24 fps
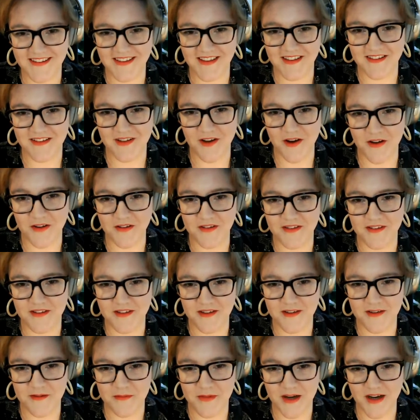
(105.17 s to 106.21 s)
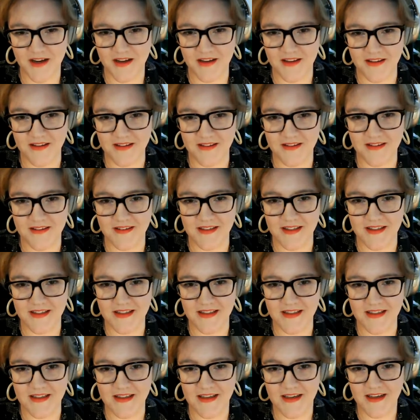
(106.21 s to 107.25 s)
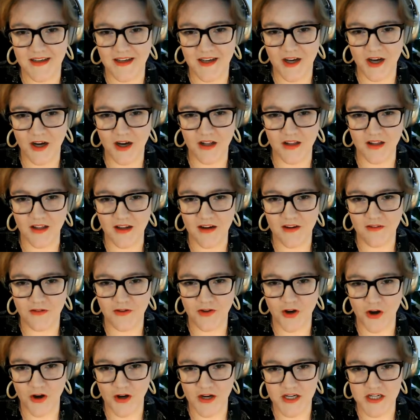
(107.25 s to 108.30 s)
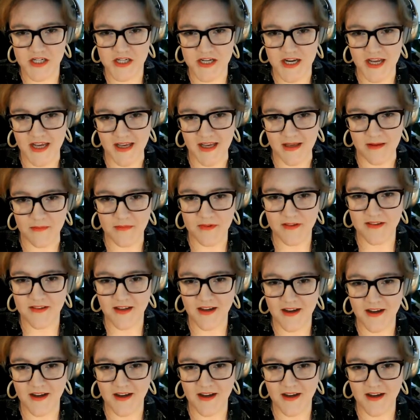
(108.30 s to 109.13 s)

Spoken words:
That's awesome. I see a lot of Turkish names.